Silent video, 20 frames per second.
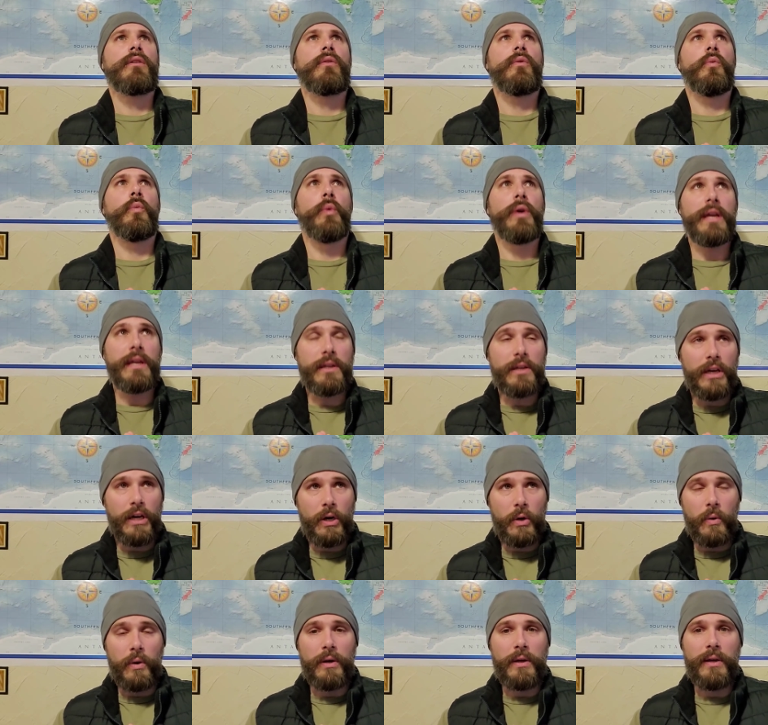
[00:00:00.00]
we
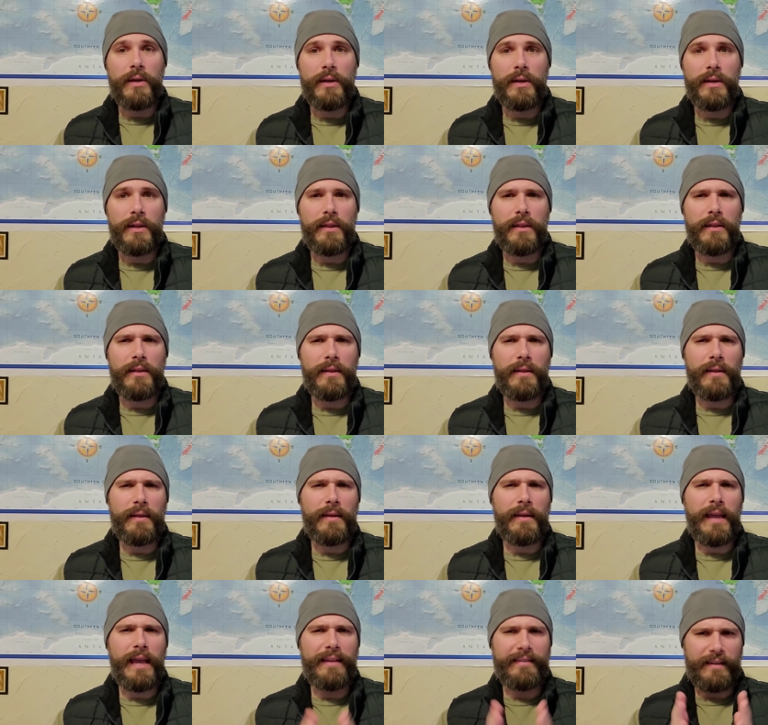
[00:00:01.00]
know
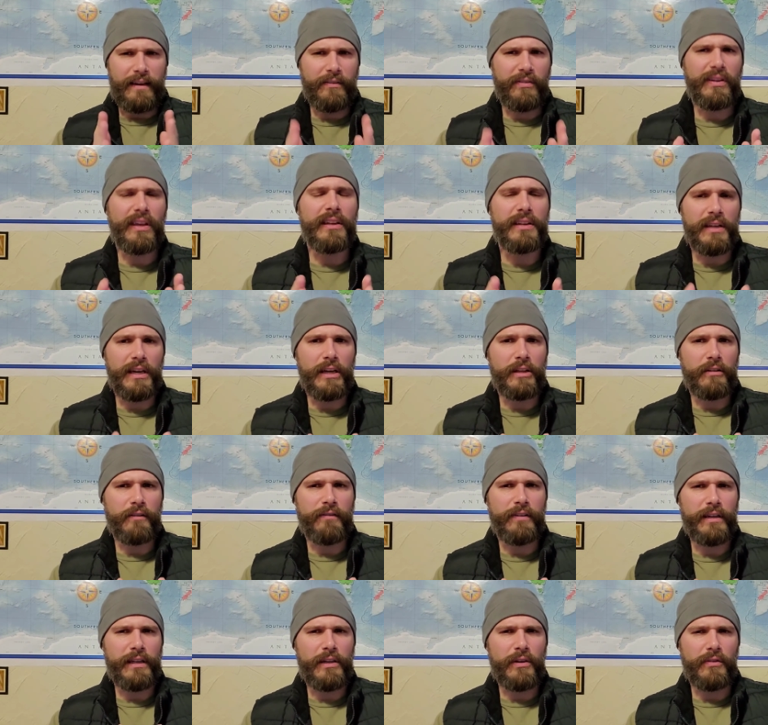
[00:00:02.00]
as I've said in other
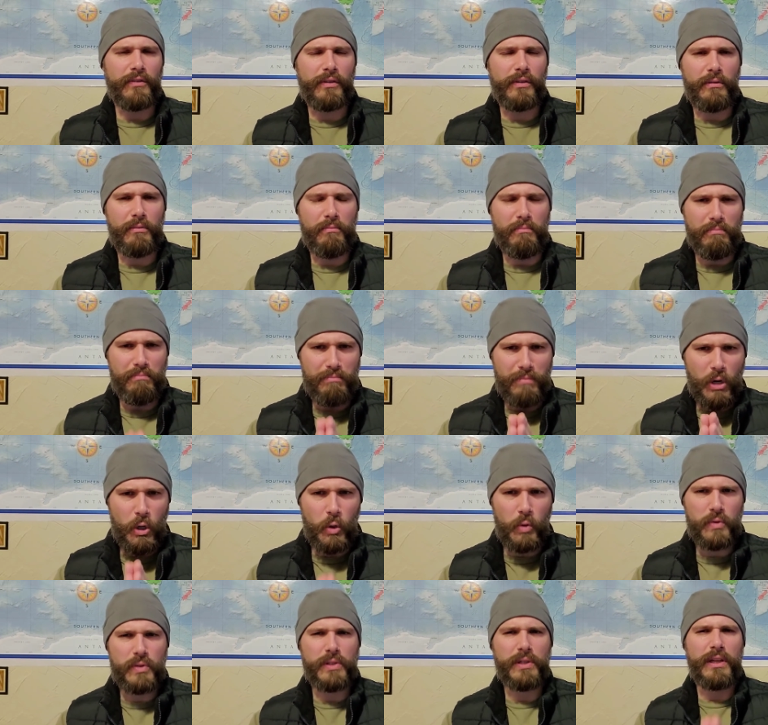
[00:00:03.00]
videos,
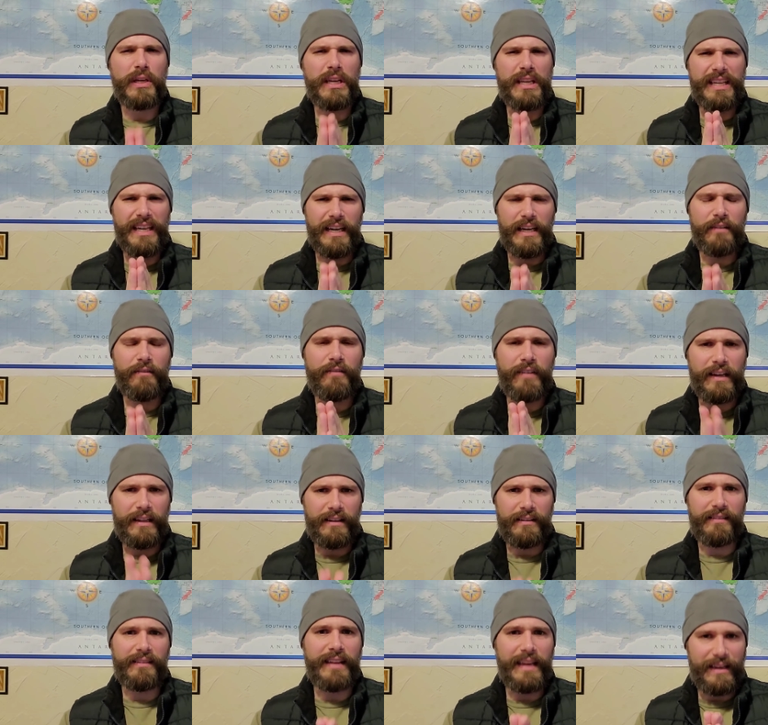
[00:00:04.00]
most gun
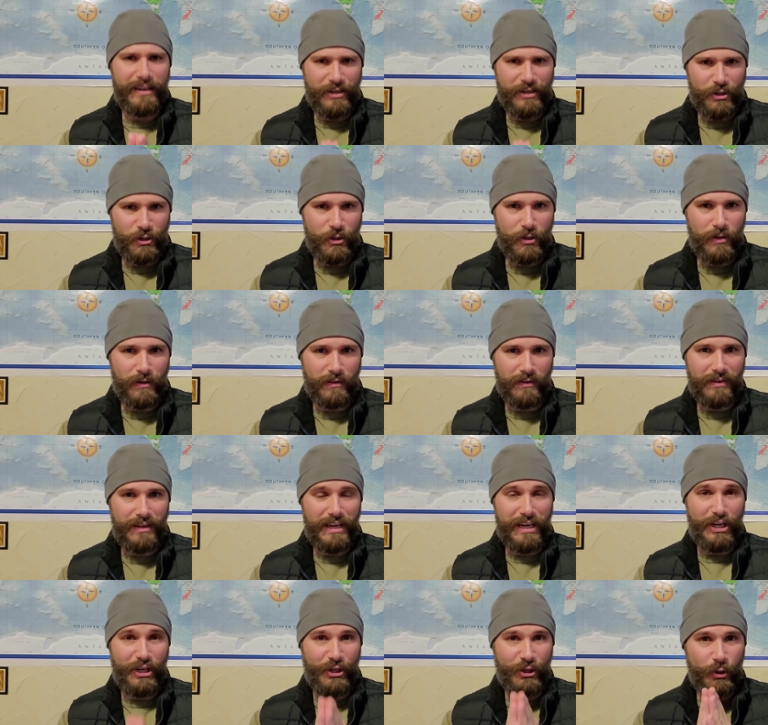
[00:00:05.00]
violence that occurs,
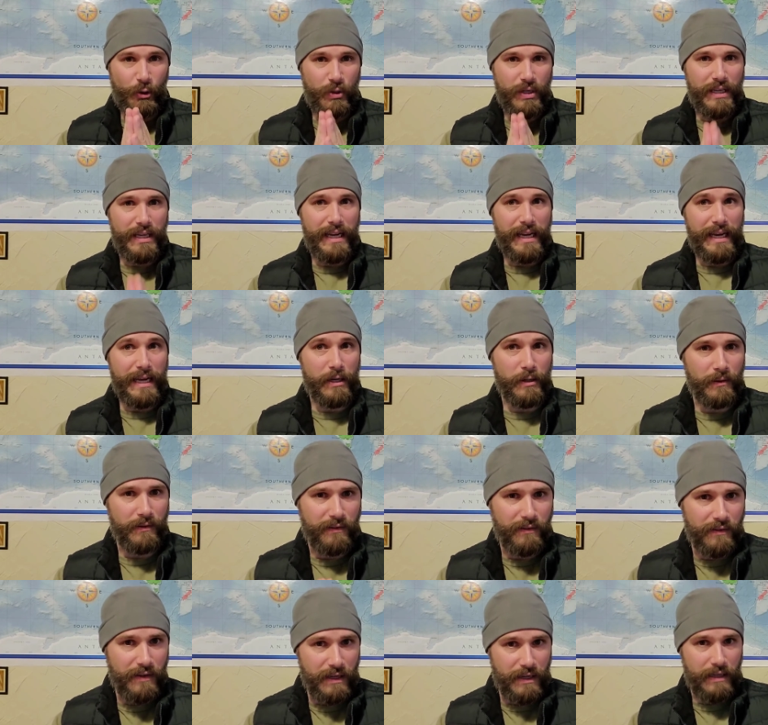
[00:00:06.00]
including inner
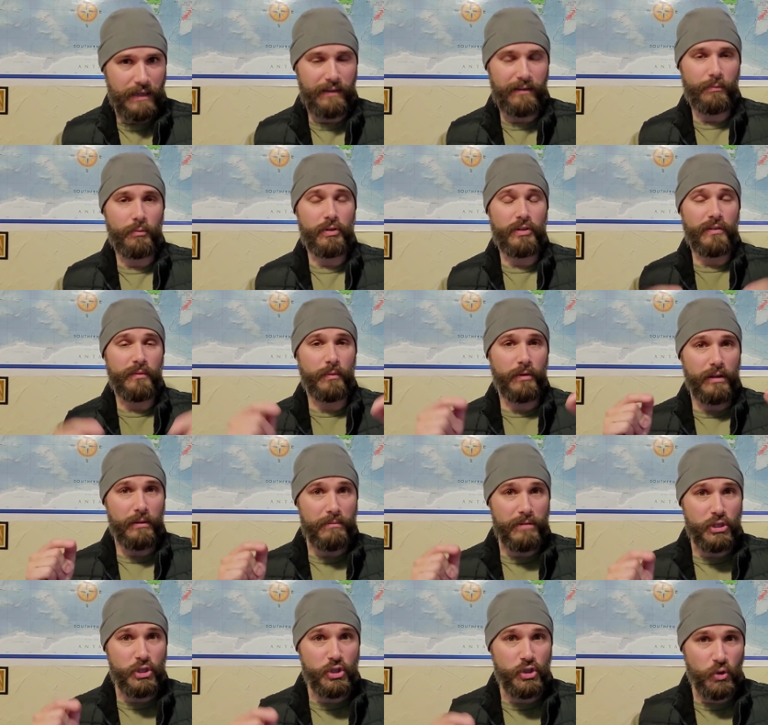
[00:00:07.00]
cities, which is where the
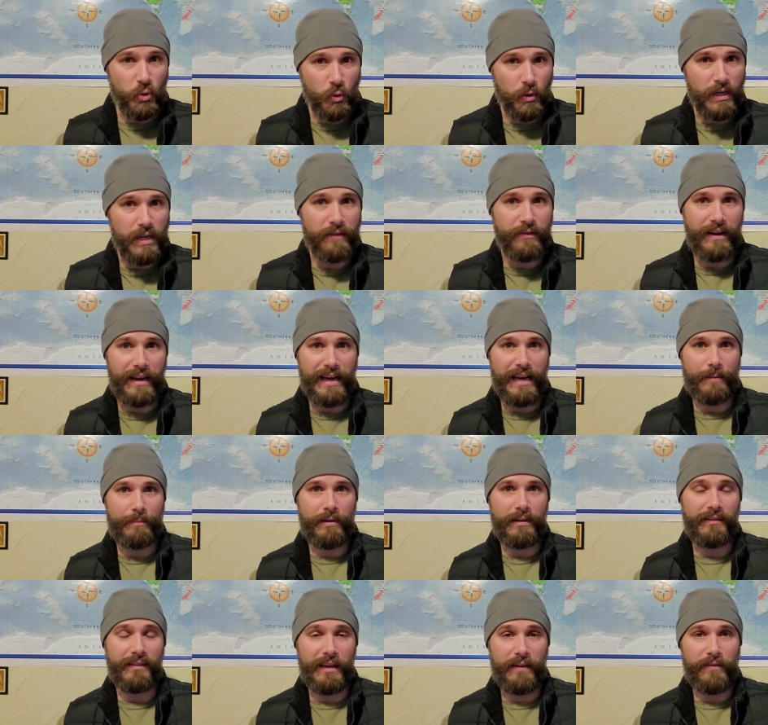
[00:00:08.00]
majority of it
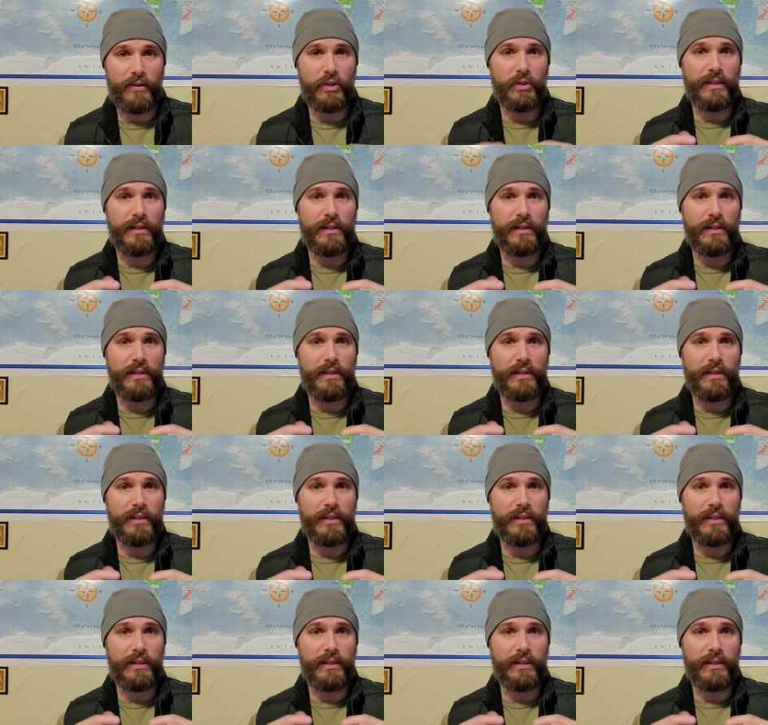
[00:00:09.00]
happens, even though